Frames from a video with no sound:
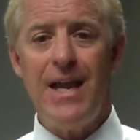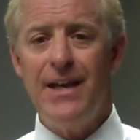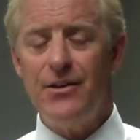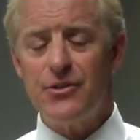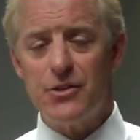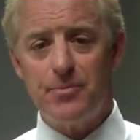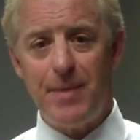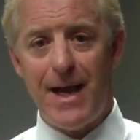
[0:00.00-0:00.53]
And
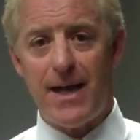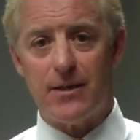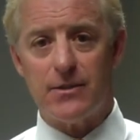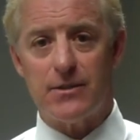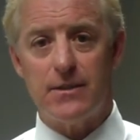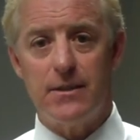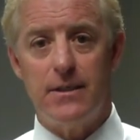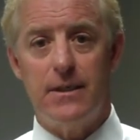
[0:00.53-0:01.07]
your
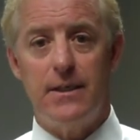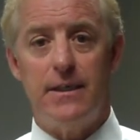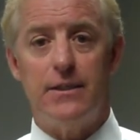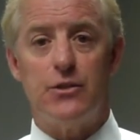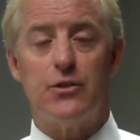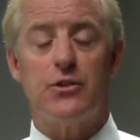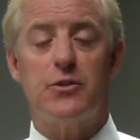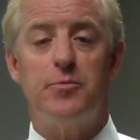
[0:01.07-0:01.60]
spouse.
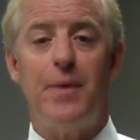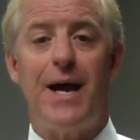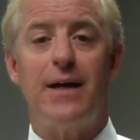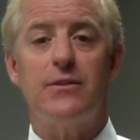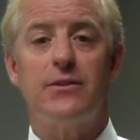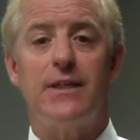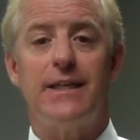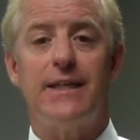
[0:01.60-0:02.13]
Is your
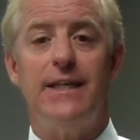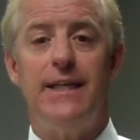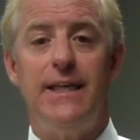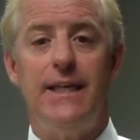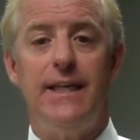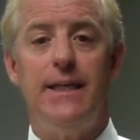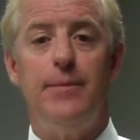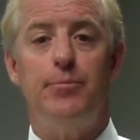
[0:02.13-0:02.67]
spouse a
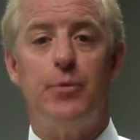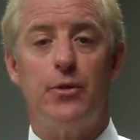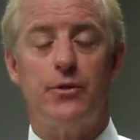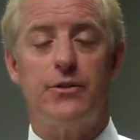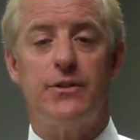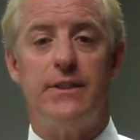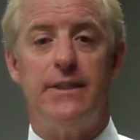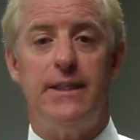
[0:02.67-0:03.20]
key
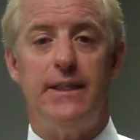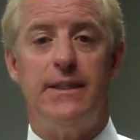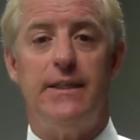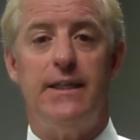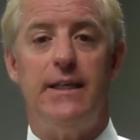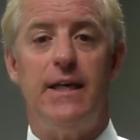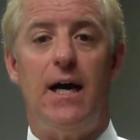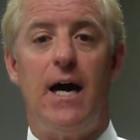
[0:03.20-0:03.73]
person
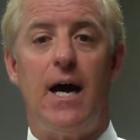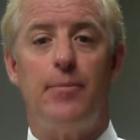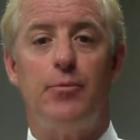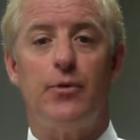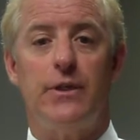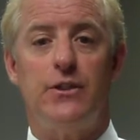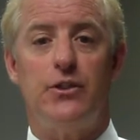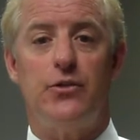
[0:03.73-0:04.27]
in the
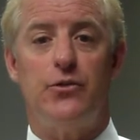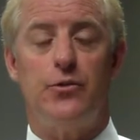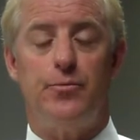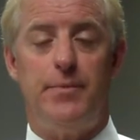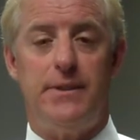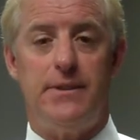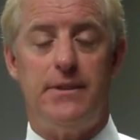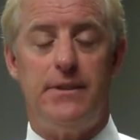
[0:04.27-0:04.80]
operation of your
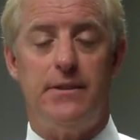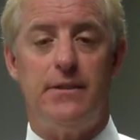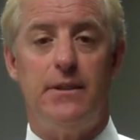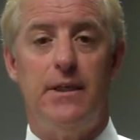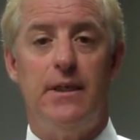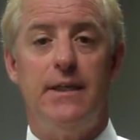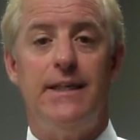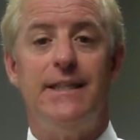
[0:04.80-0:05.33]

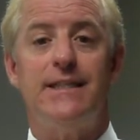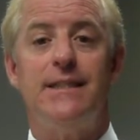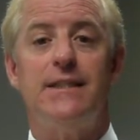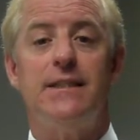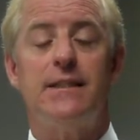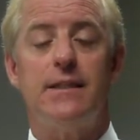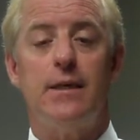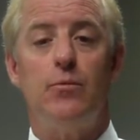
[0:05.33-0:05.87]
business? Is
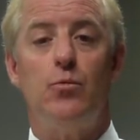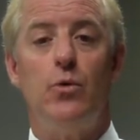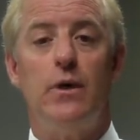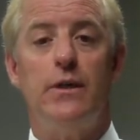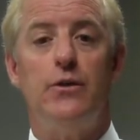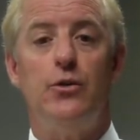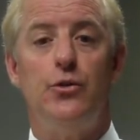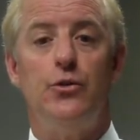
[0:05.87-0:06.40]
it
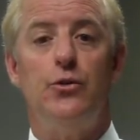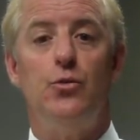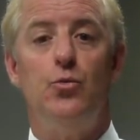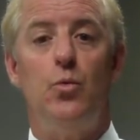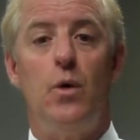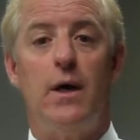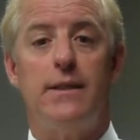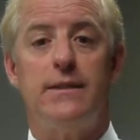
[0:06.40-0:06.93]
someone who you
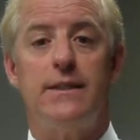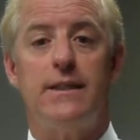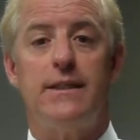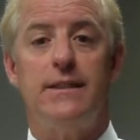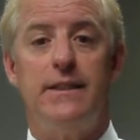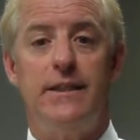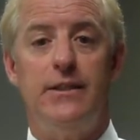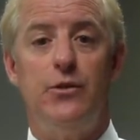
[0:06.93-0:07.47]
want to
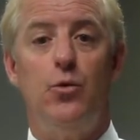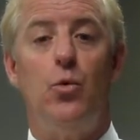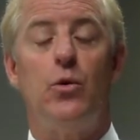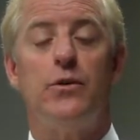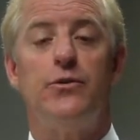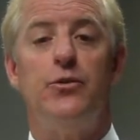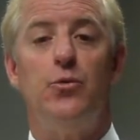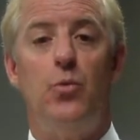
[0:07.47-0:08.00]
continue,
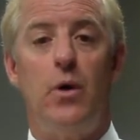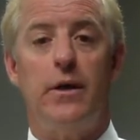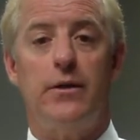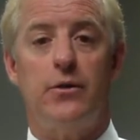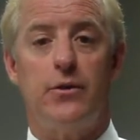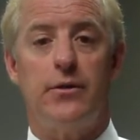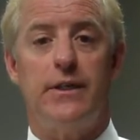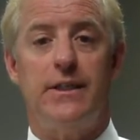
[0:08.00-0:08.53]
or do you
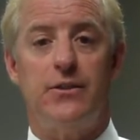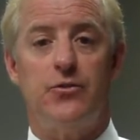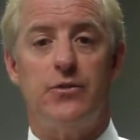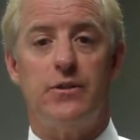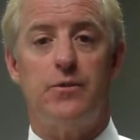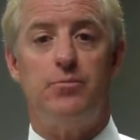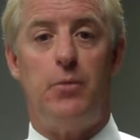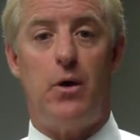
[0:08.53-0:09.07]
want her
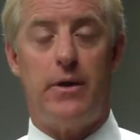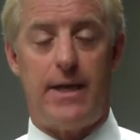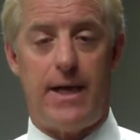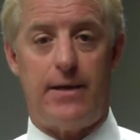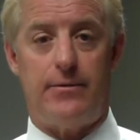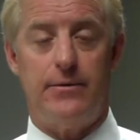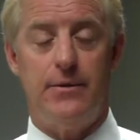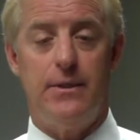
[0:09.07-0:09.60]
interest bought
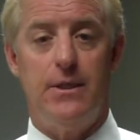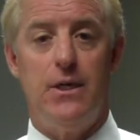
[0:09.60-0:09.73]
out?